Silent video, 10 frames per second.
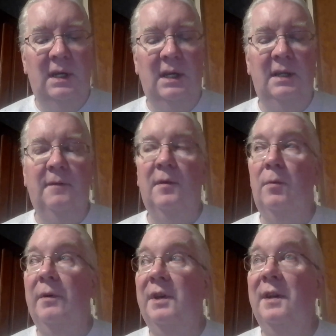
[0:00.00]
And if
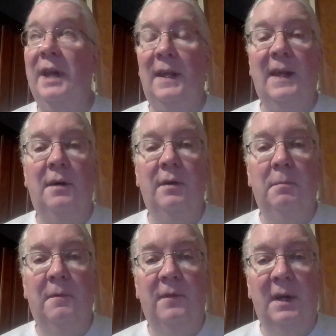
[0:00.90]
you're willing to take that
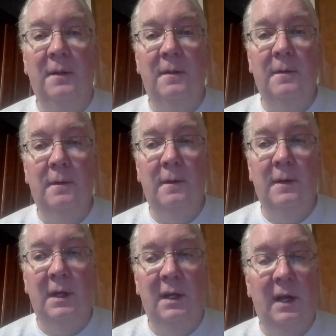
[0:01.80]
leap of faith,
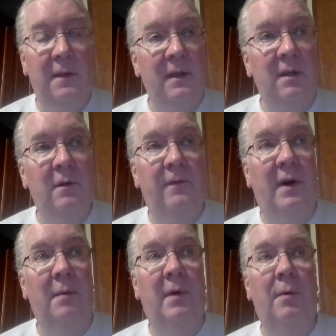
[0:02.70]
then I think you'll
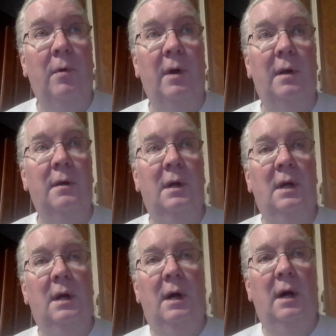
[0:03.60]
find my work
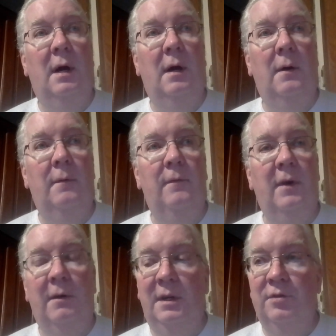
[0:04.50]

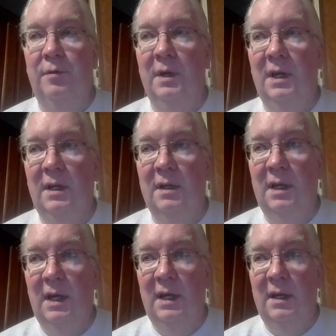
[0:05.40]
very
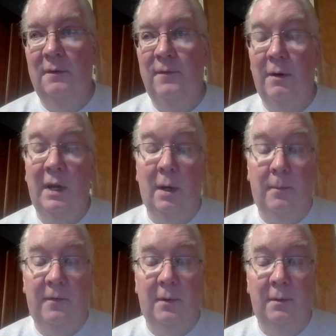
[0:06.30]
intriguing and very
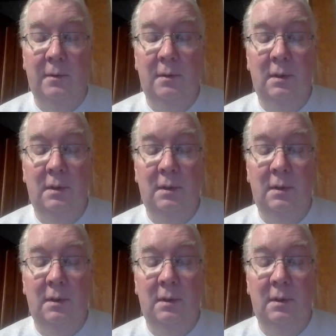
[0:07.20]
helpful.